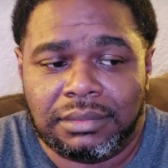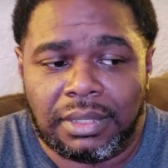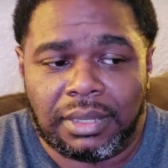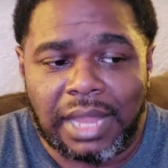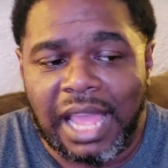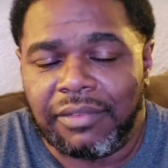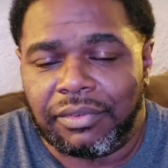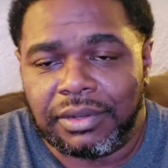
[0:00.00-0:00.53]

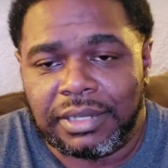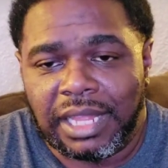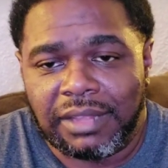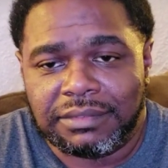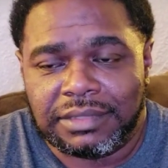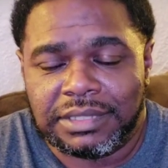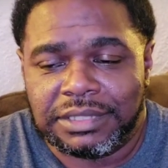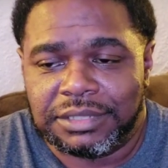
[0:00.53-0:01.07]
life or
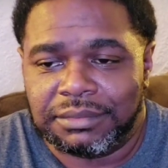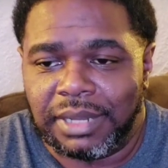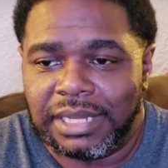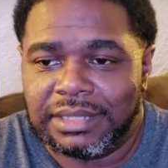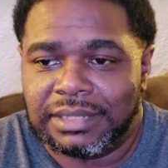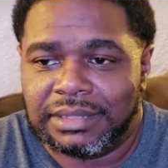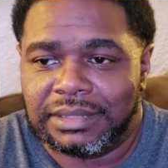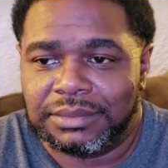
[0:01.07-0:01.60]
death
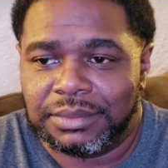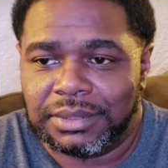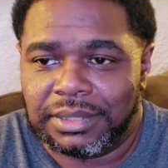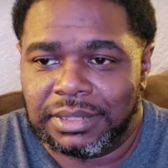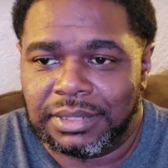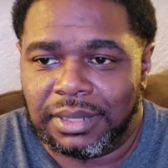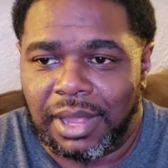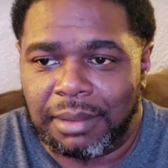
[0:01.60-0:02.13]
situations
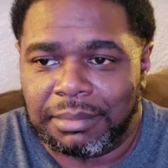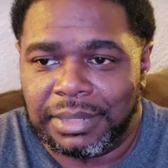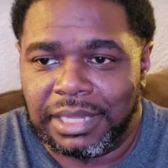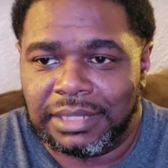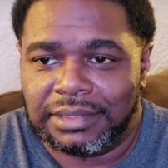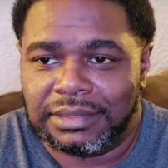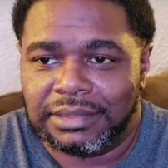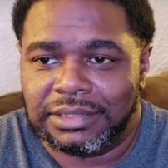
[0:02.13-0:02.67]
where I'm
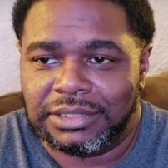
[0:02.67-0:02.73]
getting